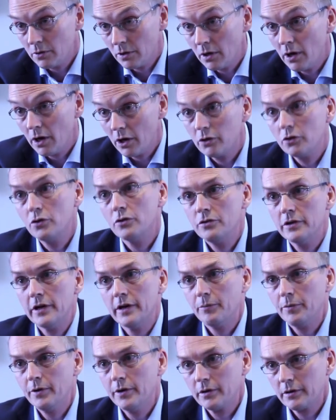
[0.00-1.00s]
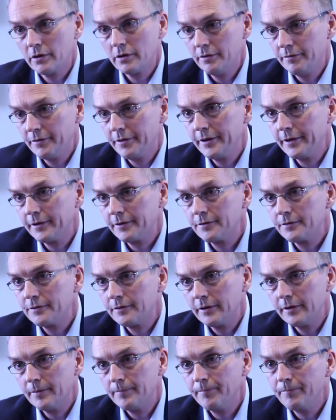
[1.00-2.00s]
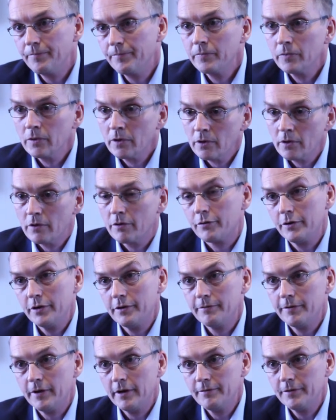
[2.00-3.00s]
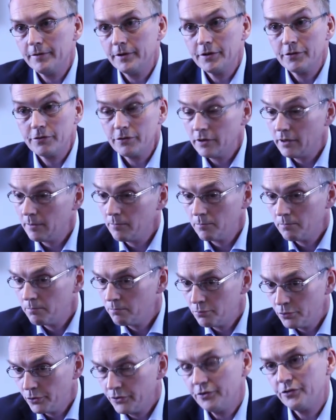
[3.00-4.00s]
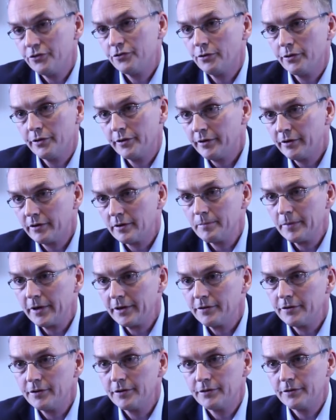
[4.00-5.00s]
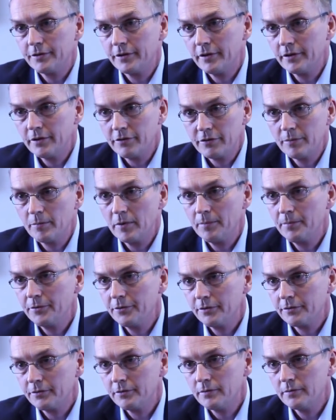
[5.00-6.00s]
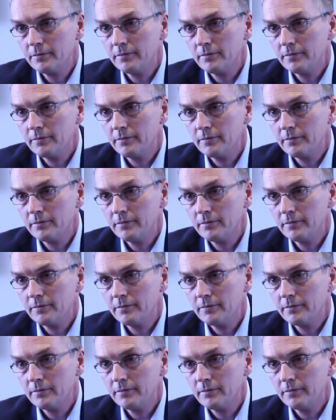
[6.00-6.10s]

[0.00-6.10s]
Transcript: a good network over the next 3 to 5 years, and I'm pretty sure that our competitors are in a similar position.